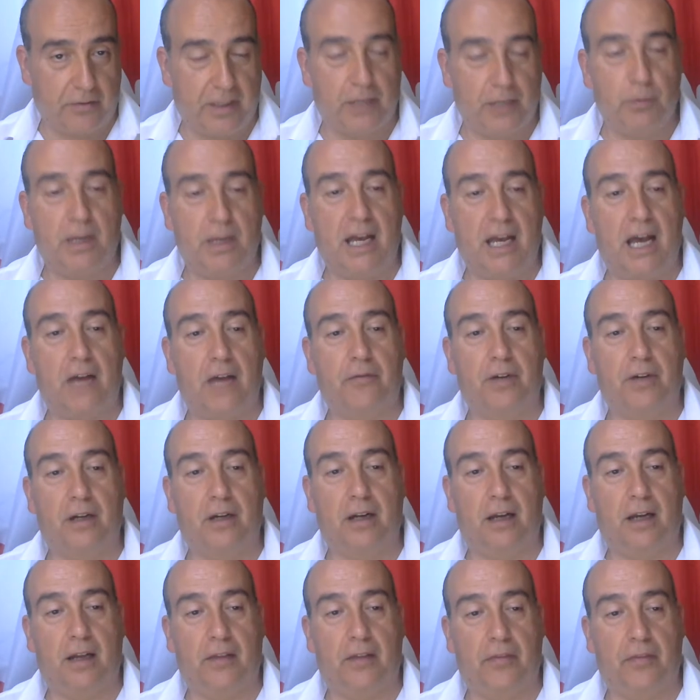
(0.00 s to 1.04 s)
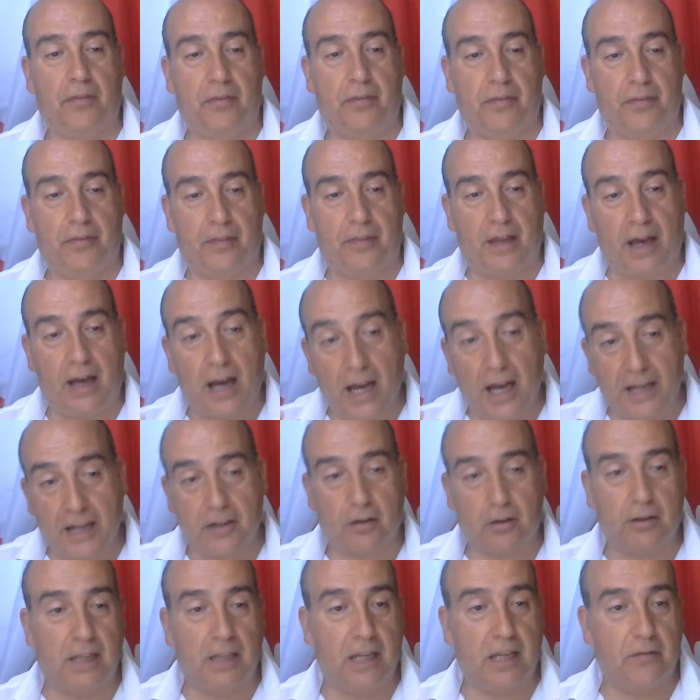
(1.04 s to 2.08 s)
Then we have the
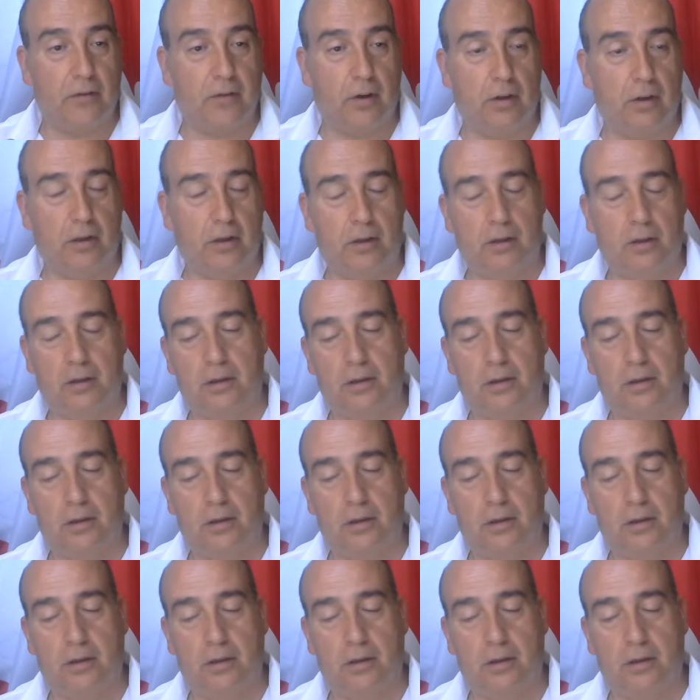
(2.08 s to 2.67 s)
higher level,